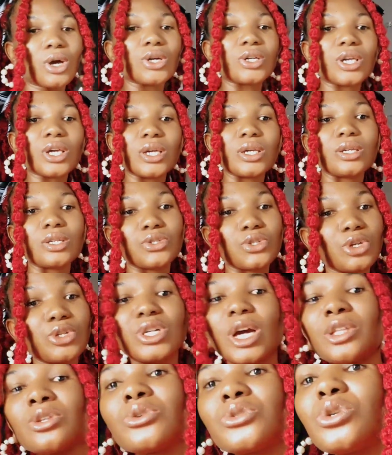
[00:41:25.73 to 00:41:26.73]
okay? So
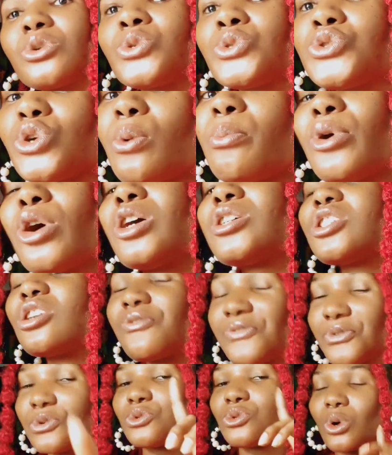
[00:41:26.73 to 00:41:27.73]
you can also use your board
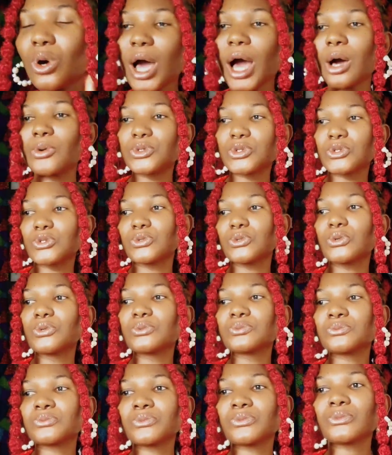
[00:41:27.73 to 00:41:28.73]
if you know how to
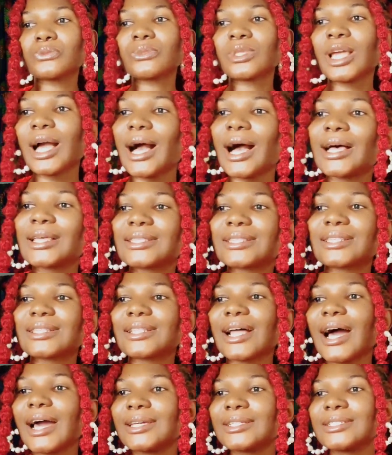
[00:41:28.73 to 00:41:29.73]
as
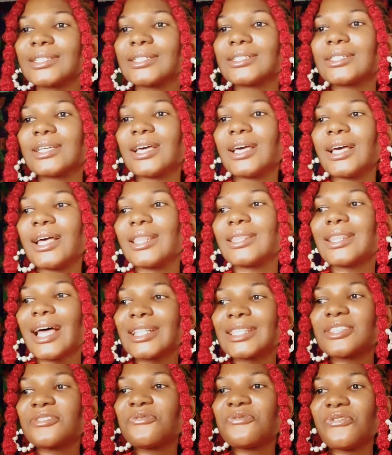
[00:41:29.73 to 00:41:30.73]
lining.
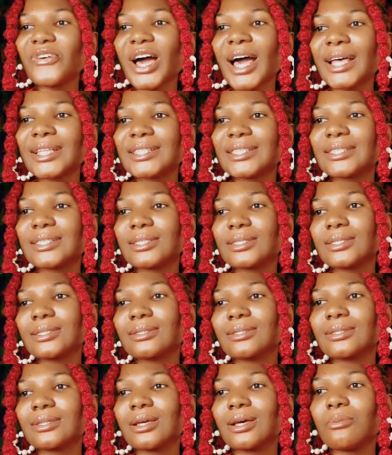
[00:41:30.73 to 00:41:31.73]
Latifat
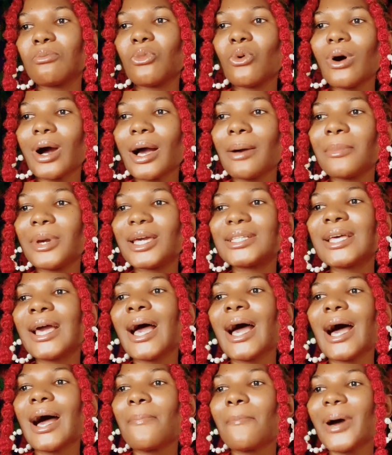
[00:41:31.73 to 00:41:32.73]
Mohammed,
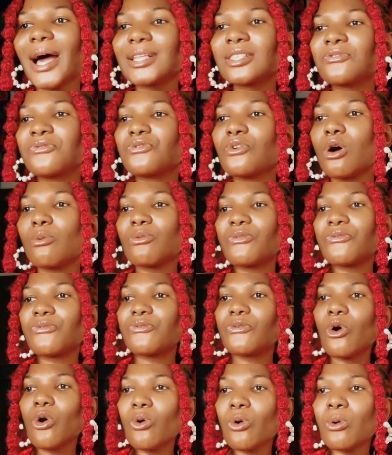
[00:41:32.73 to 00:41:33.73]
apart from
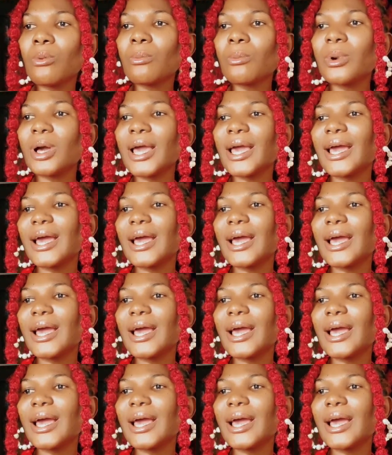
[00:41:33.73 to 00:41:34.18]
foam,